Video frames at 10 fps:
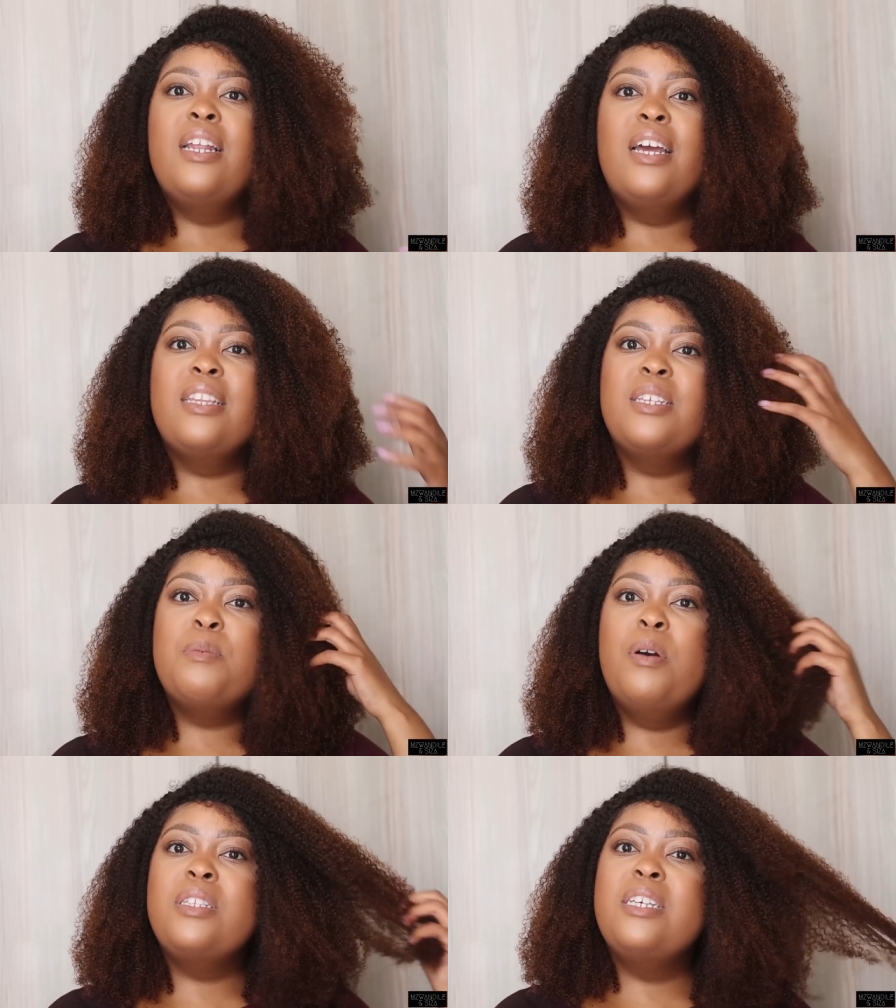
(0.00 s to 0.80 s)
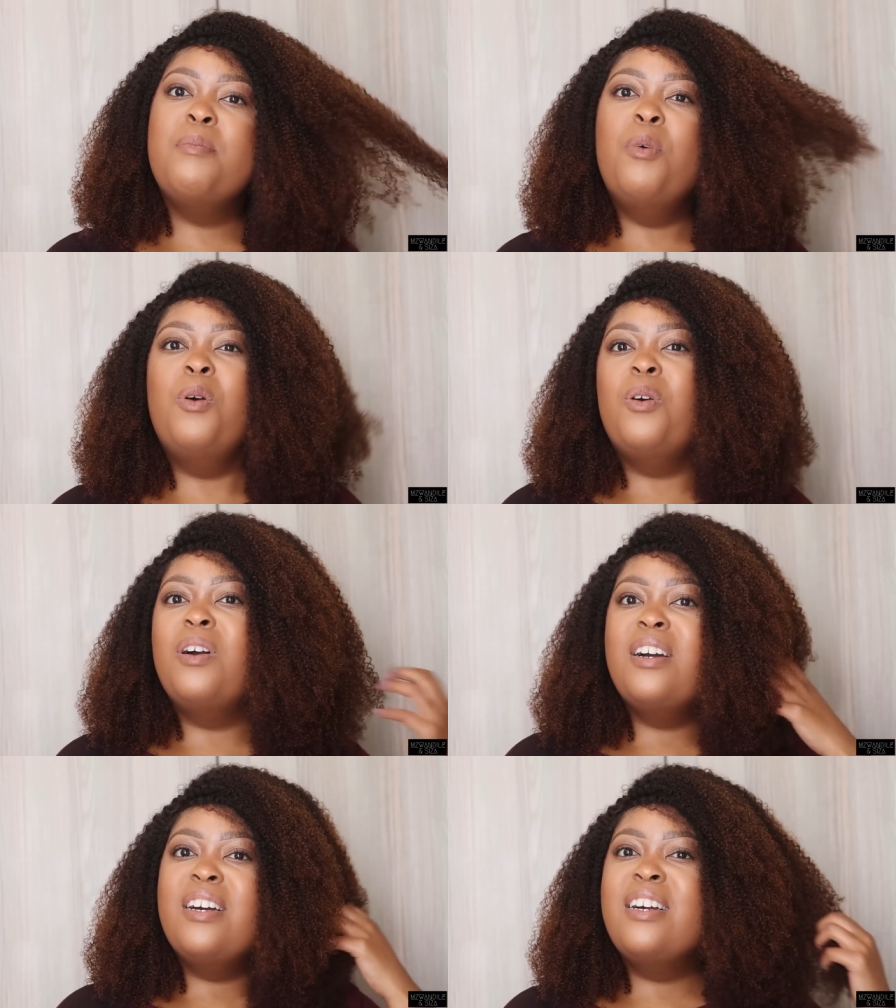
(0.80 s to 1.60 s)
think I like this parting more
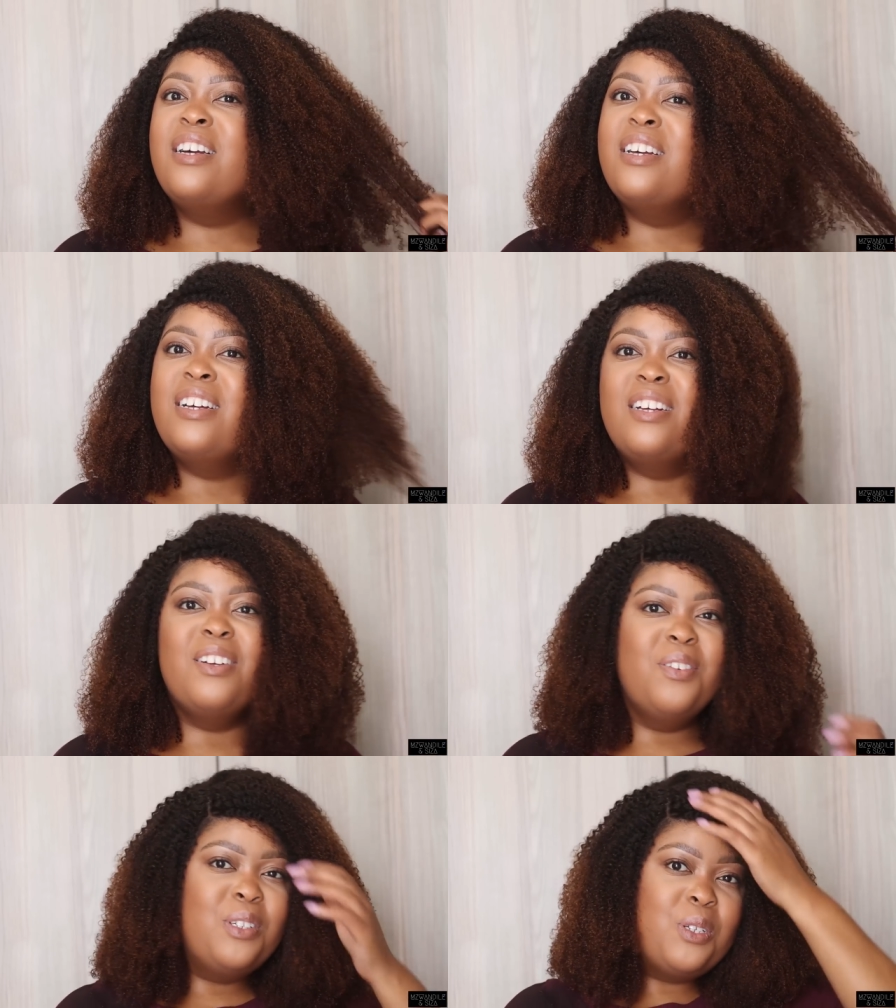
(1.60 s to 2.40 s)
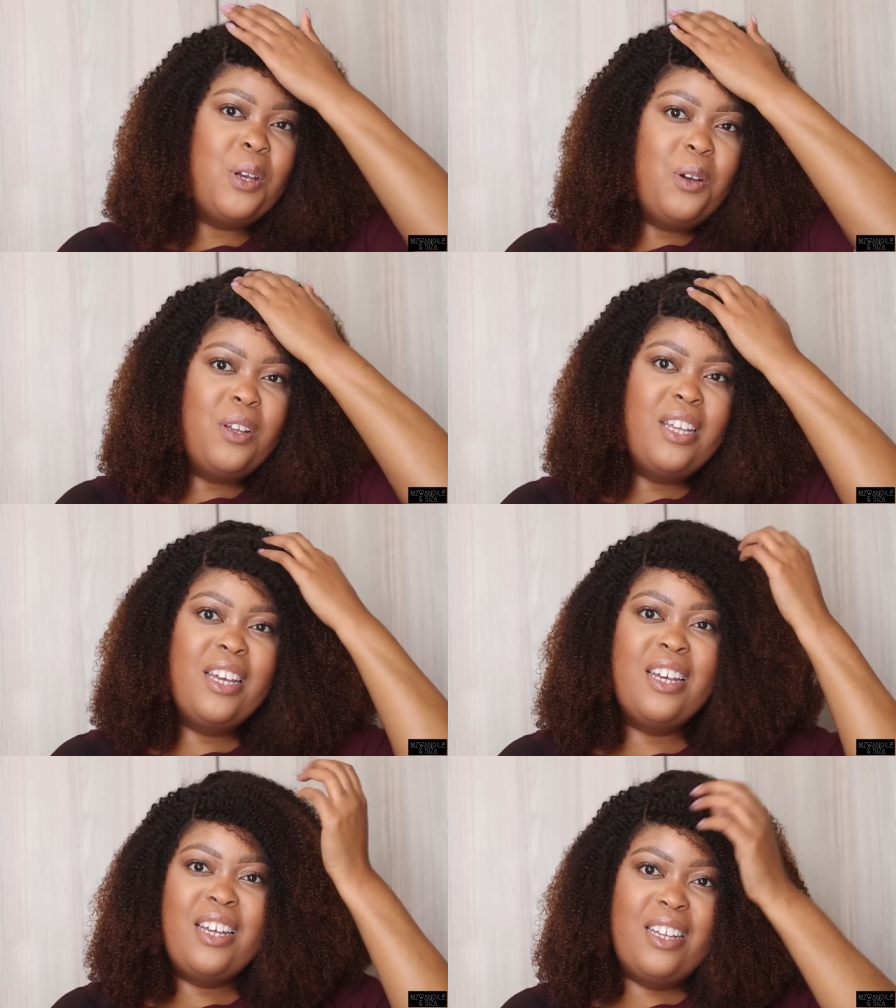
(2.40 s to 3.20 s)
what's going on
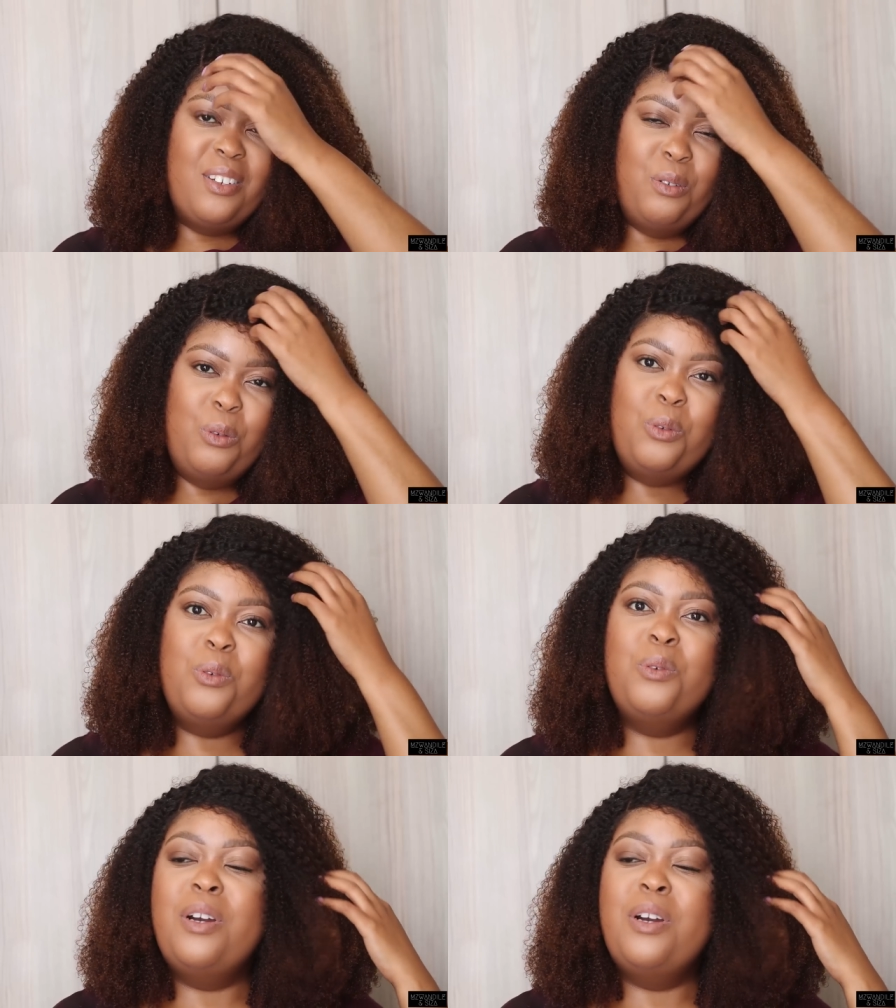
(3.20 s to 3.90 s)
here Ooh.